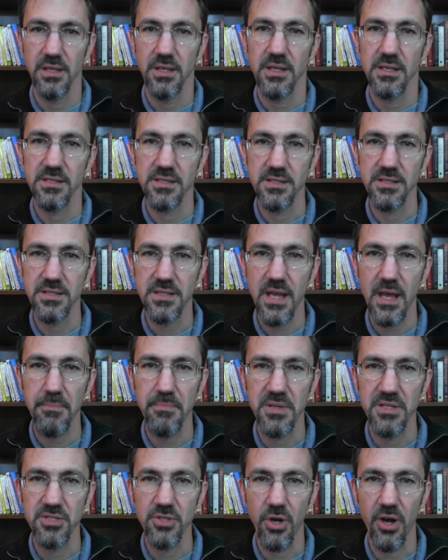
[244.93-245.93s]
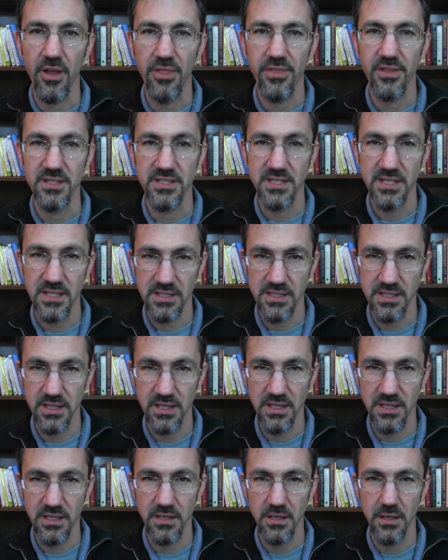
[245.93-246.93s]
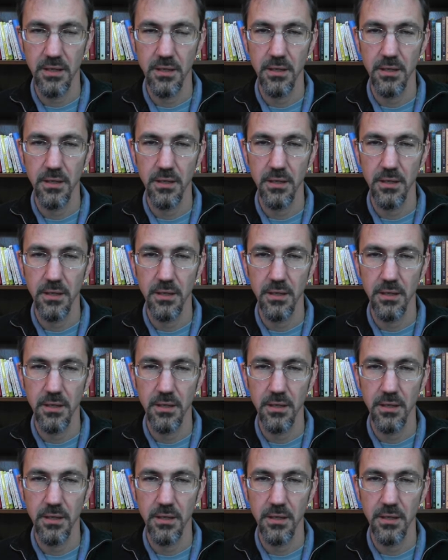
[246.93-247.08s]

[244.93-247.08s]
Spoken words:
is to step into authenticity,